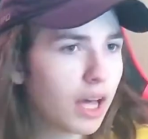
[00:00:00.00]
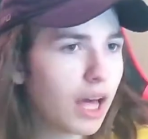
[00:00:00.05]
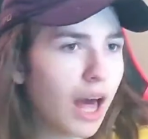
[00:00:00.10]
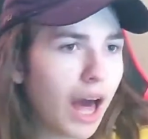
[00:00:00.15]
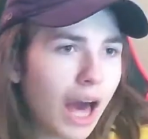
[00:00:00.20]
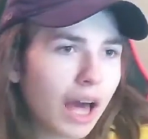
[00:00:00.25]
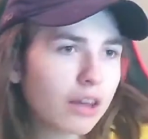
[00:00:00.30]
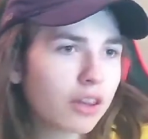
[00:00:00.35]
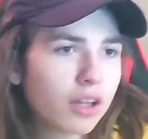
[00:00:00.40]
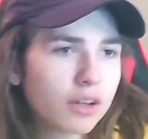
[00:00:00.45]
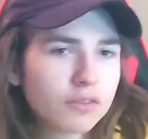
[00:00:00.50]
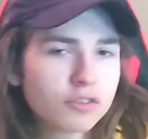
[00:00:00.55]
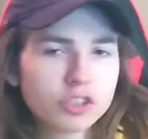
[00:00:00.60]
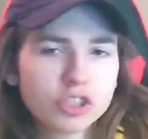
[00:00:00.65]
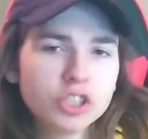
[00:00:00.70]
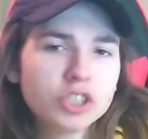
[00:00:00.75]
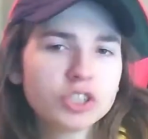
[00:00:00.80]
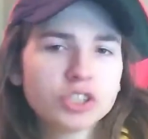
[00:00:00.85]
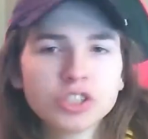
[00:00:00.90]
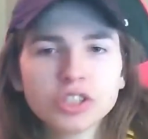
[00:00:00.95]
I loved
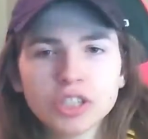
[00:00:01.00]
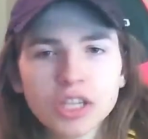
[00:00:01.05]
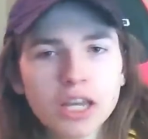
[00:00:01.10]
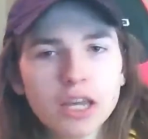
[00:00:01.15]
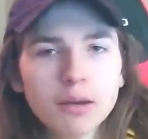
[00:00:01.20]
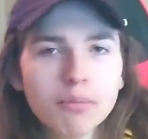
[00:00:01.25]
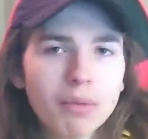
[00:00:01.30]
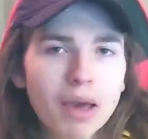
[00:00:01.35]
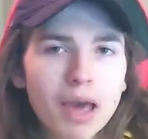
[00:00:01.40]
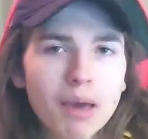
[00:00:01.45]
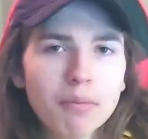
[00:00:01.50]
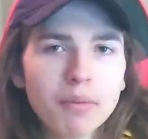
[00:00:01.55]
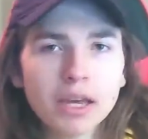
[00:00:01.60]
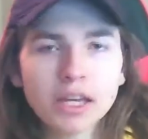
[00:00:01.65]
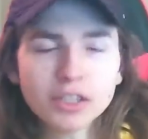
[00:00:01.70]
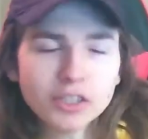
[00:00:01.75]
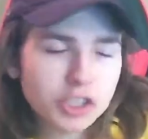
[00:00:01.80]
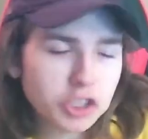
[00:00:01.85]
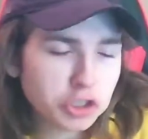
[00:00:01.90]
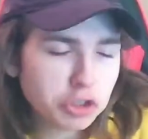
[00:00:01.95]
just seeing
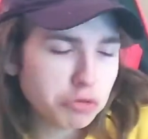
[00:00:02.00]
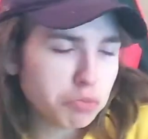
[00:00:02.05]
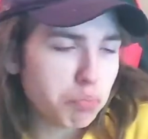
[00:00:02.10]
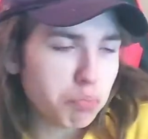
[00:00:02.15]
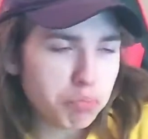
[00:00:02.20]
Batman just